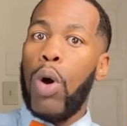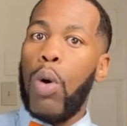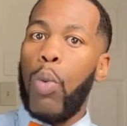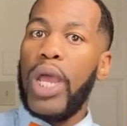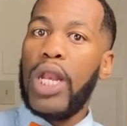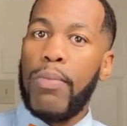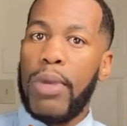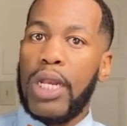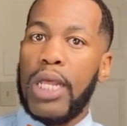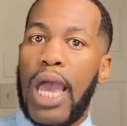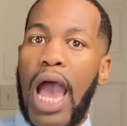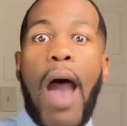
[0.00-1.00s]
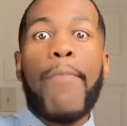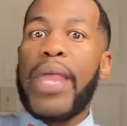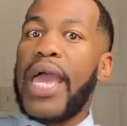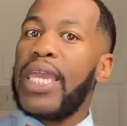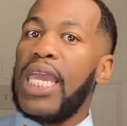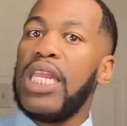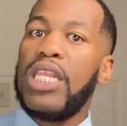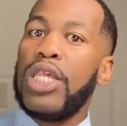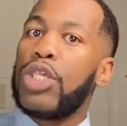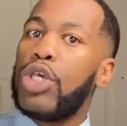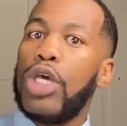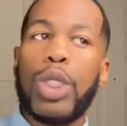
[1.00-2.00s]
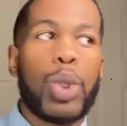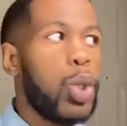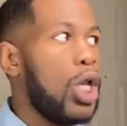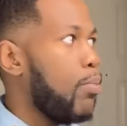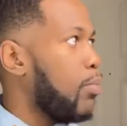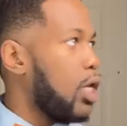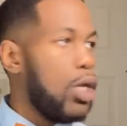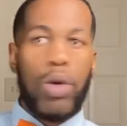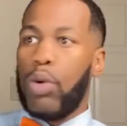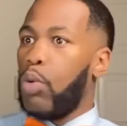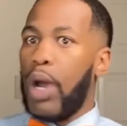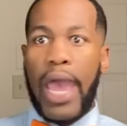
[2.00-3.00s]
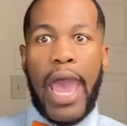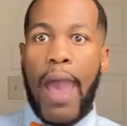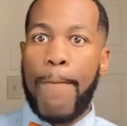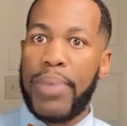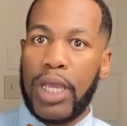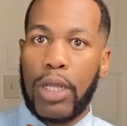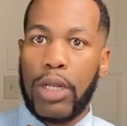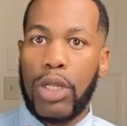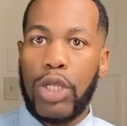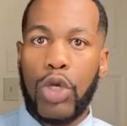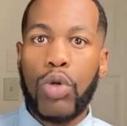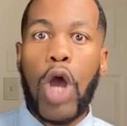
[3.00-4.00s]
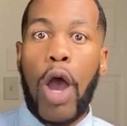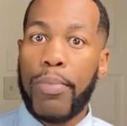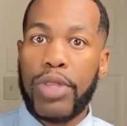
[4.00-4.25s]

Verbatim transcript: wait a minute, I'm not getting this good treatment. What happened? You know what I'm